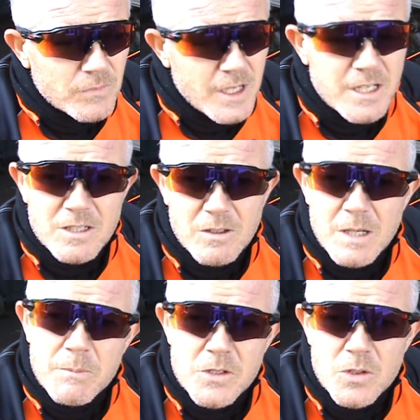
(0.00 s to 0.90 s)
So
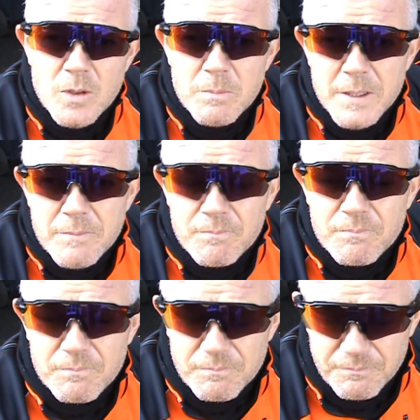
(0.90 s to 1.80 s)
come and join me
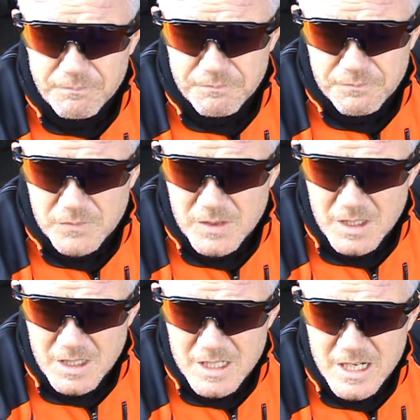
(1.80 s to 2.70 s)

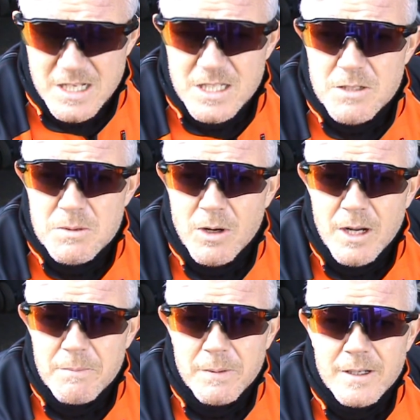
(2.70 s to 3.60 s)
and
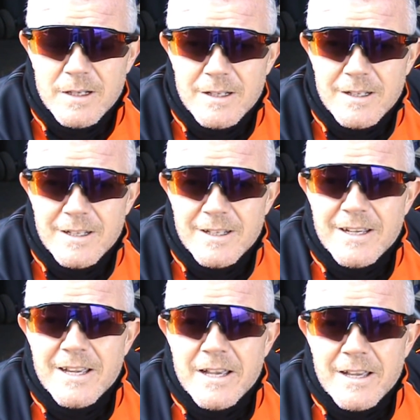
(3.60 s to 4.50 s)
subscribe.
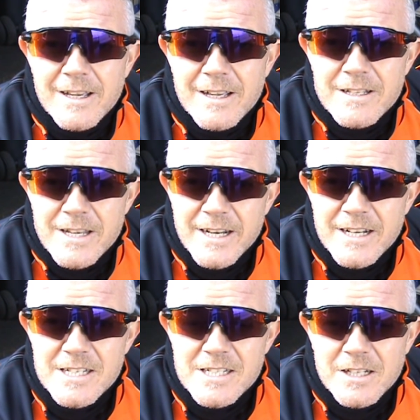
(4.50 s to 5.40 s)
Take it
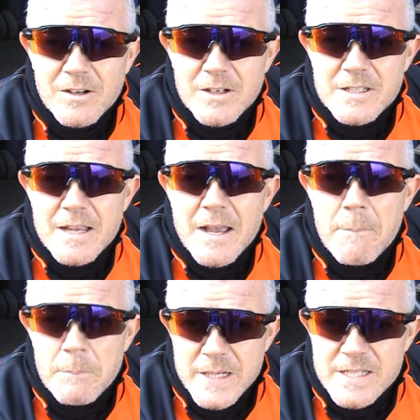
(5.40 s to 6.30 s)
easy, guys,
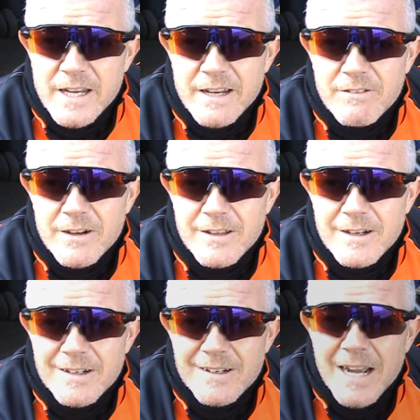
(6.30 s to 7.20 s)
and be safe out there.
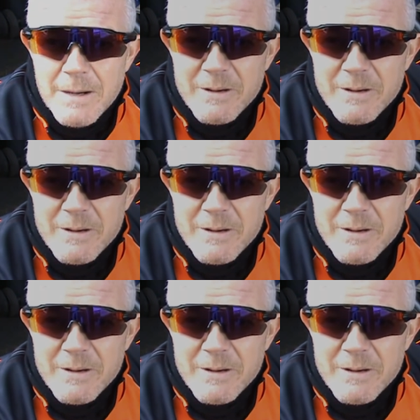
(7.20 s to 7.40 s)
Happy